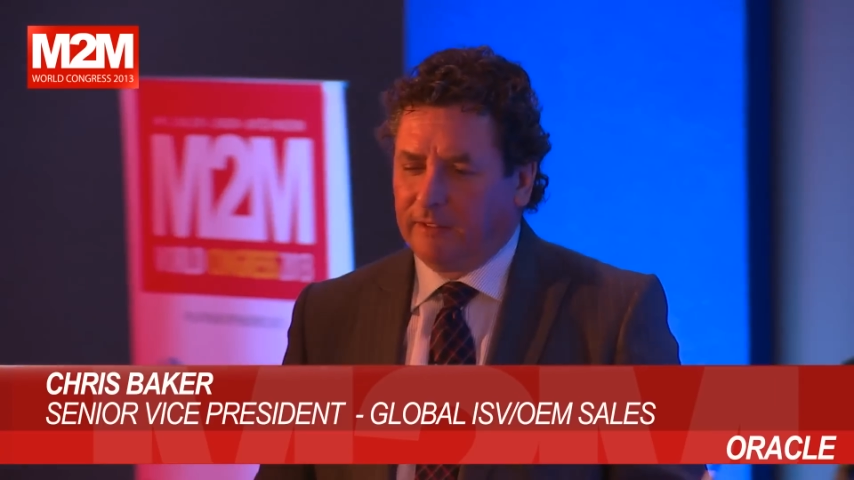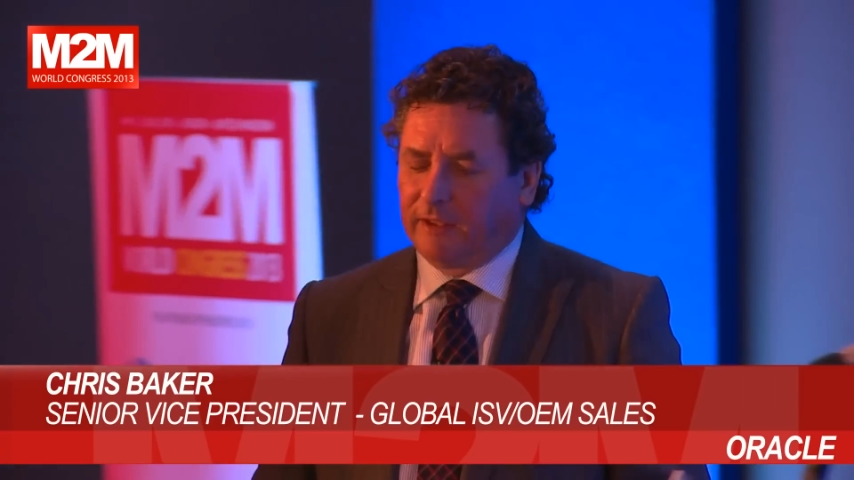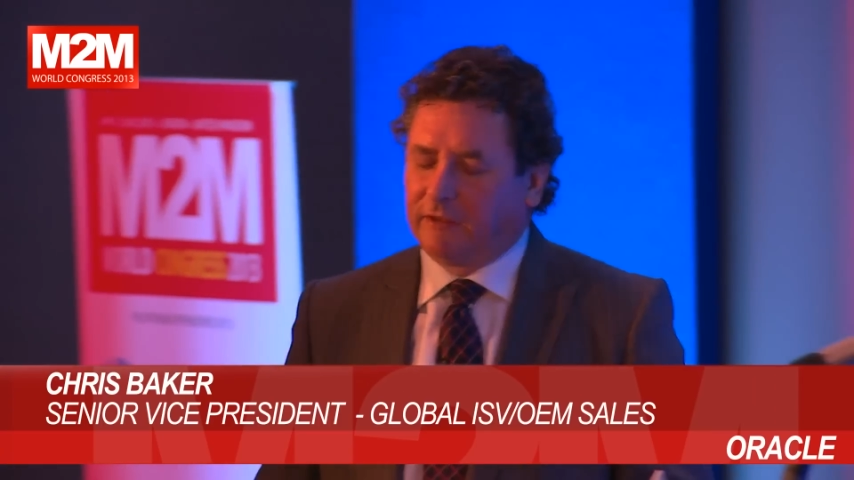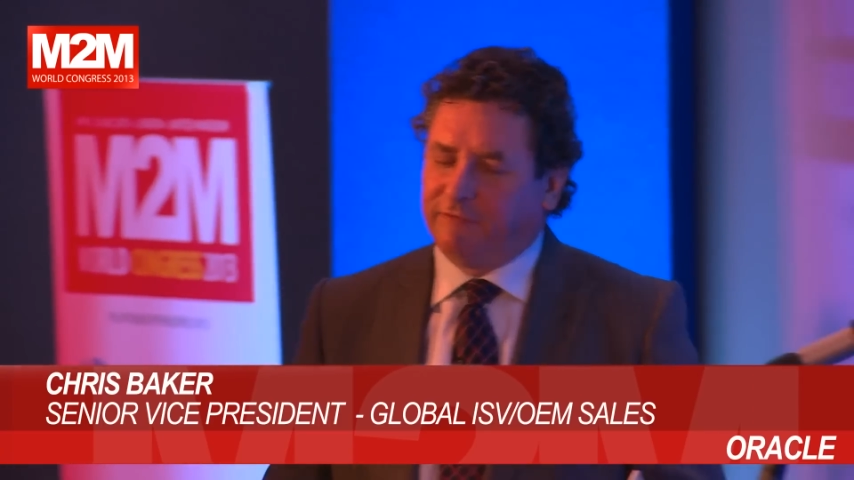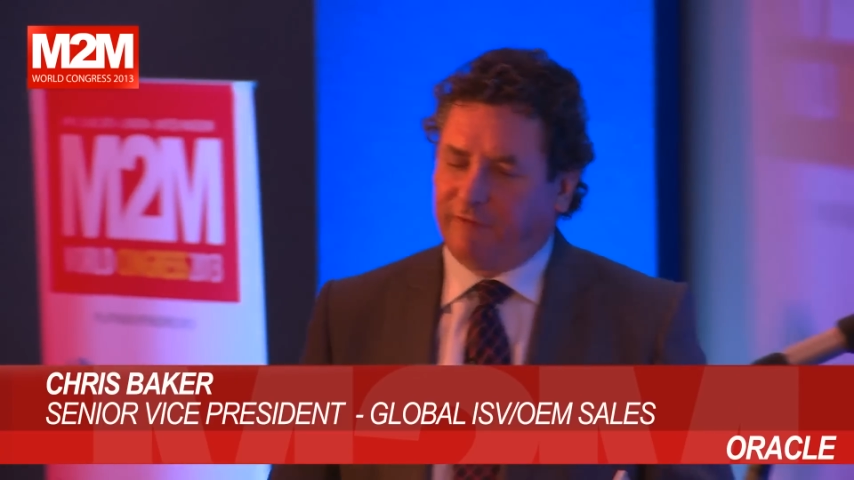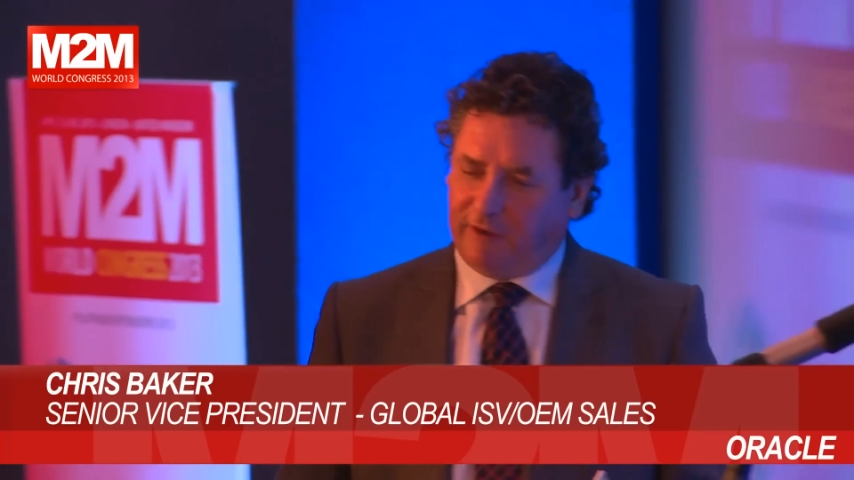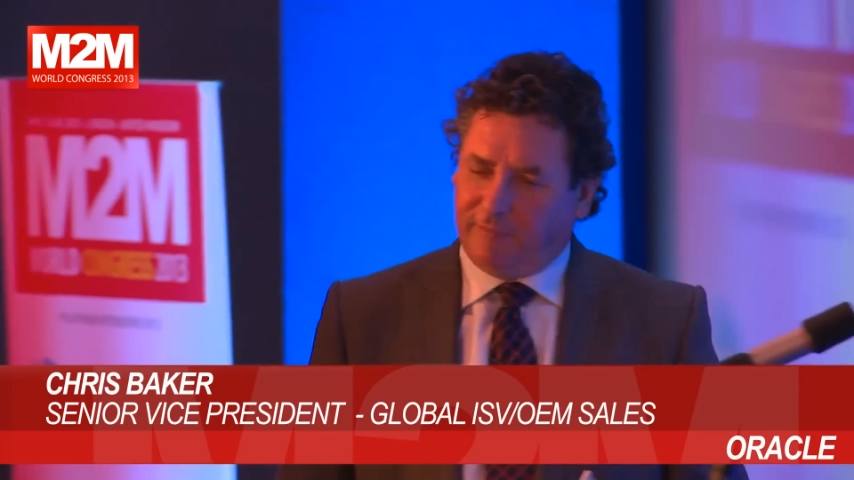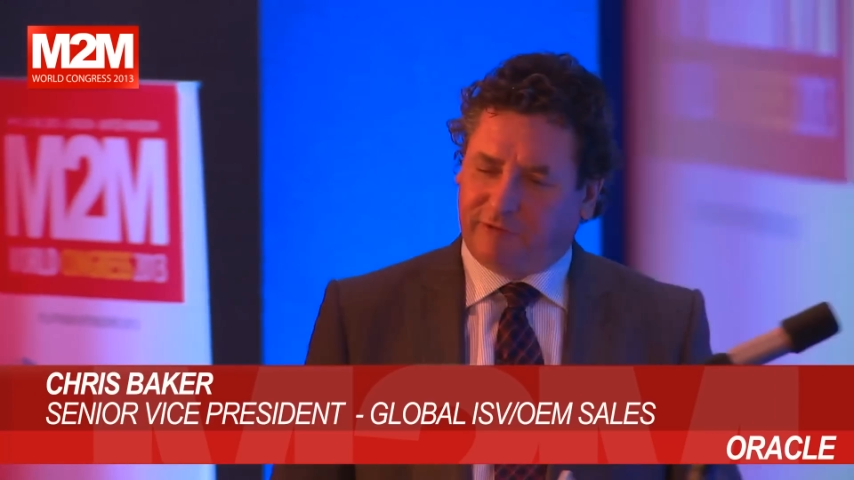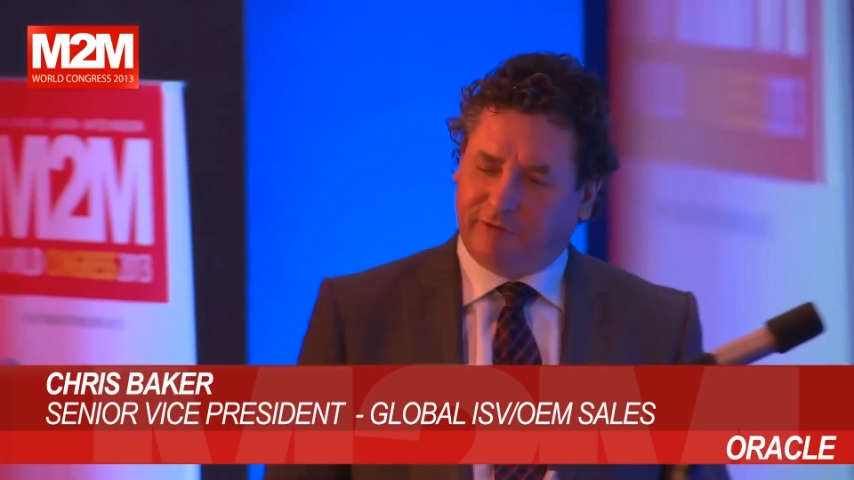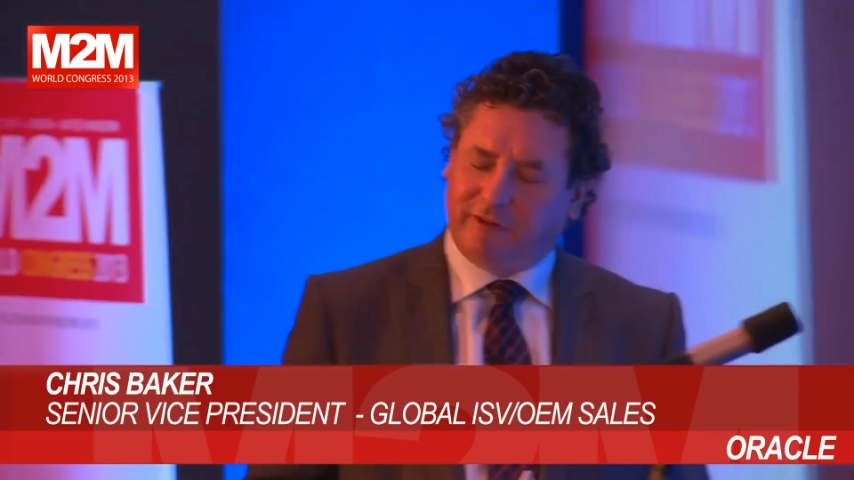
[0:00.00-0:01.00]
Thank you very
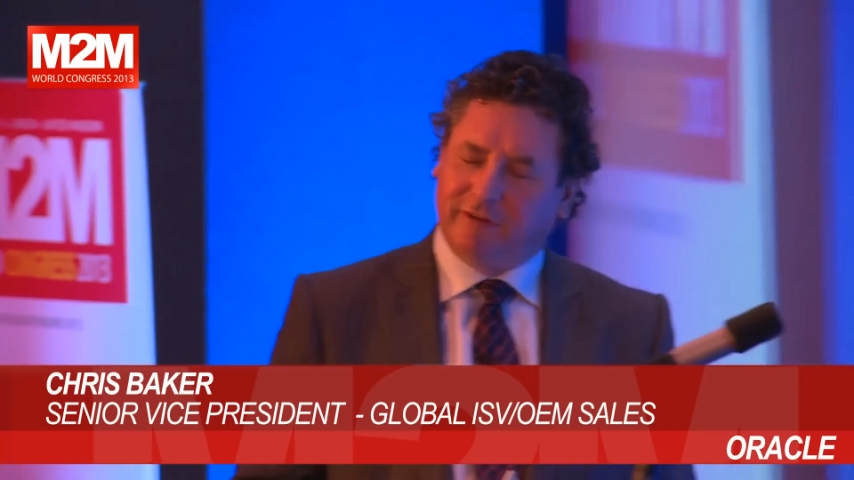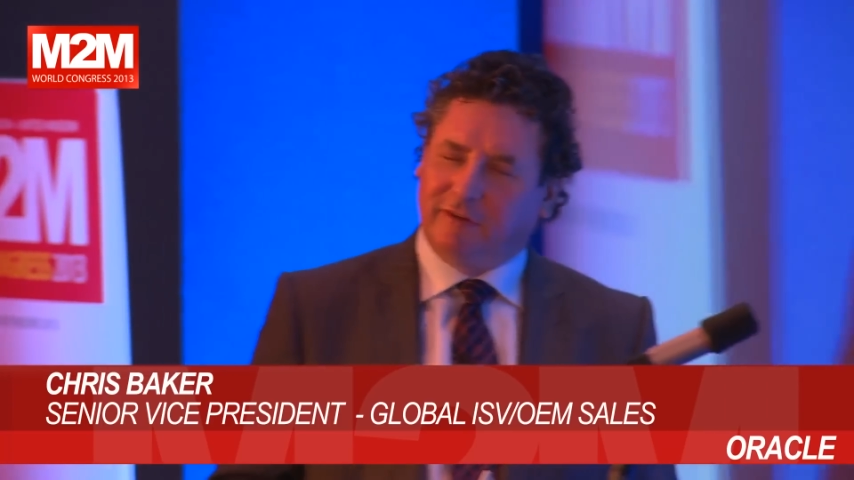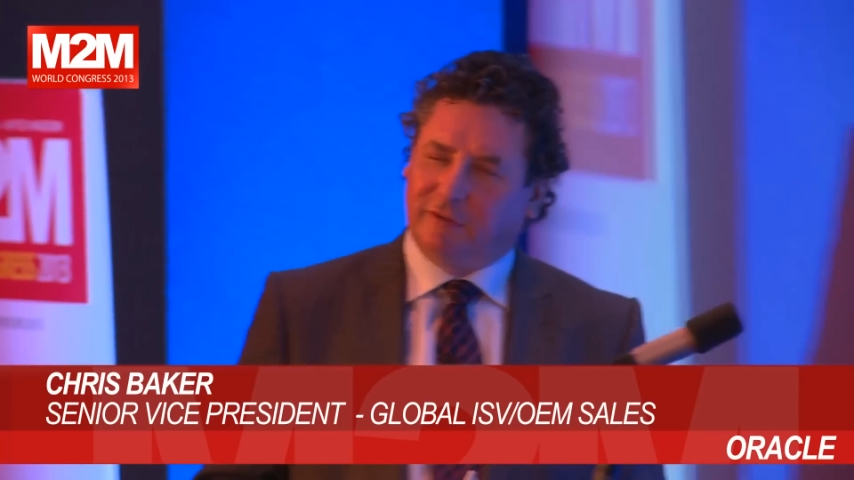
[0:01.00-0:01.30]
much for listening